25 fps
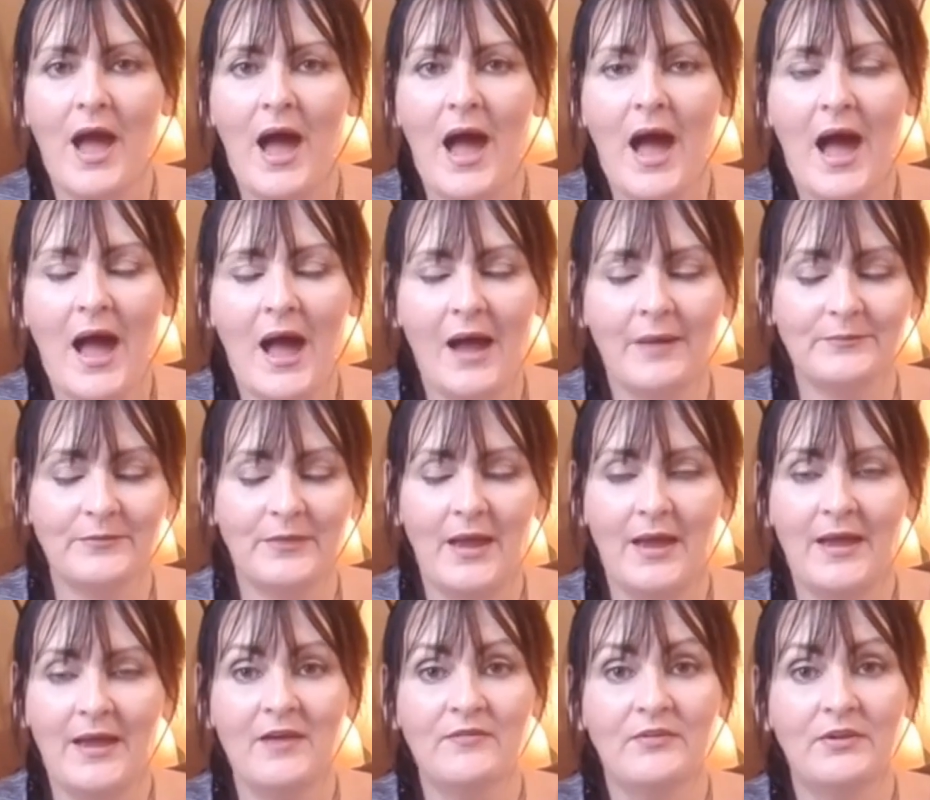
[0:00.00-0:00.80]
Uh,
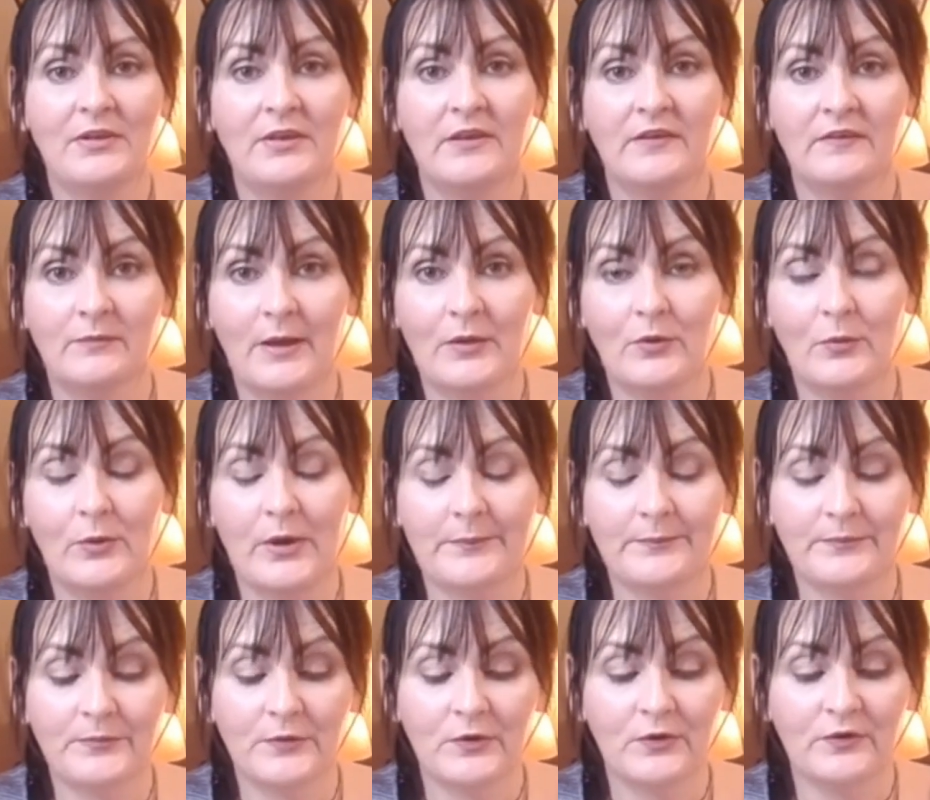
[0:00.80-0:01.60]
I have a list, by the
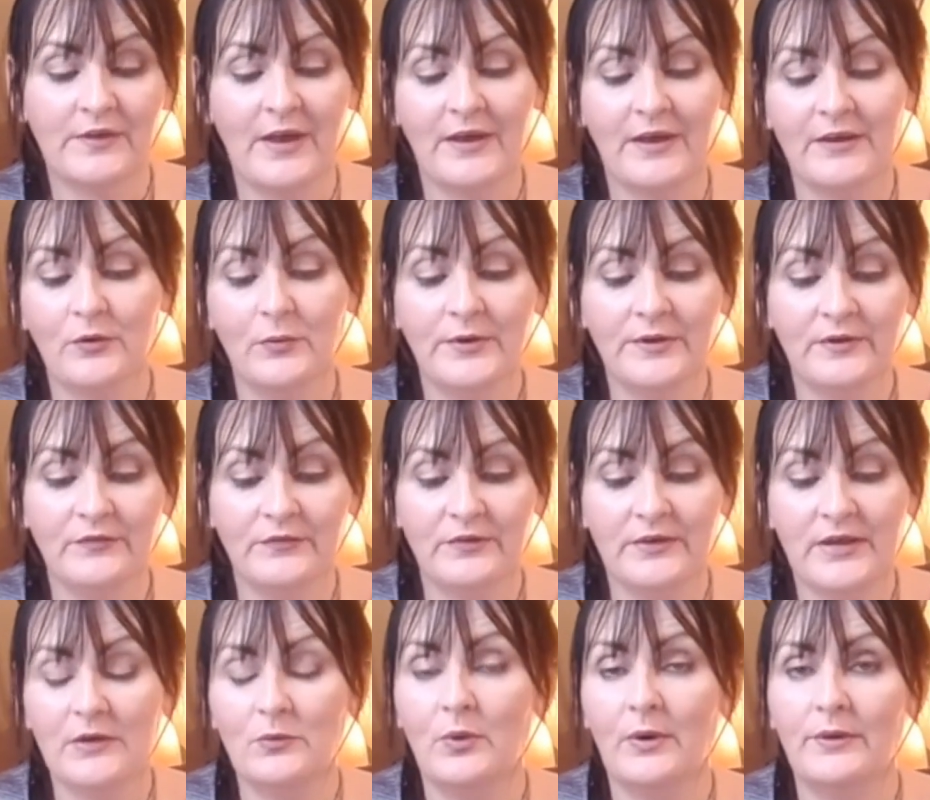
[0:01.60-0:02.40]
way, because I don't want to
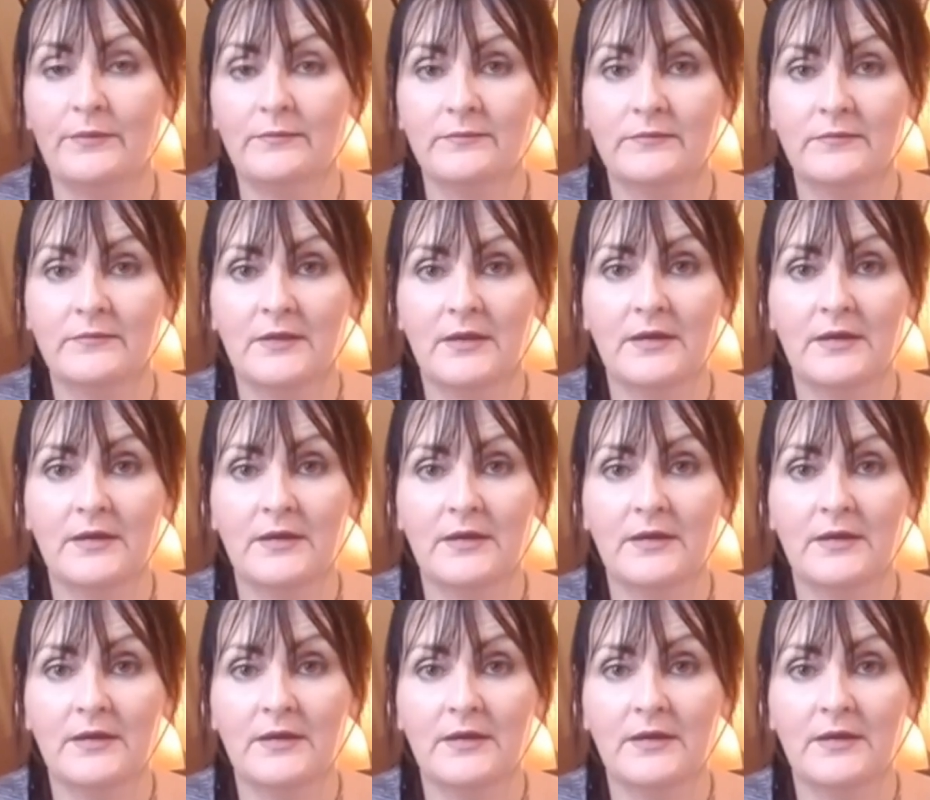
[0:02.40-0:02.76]
forget one.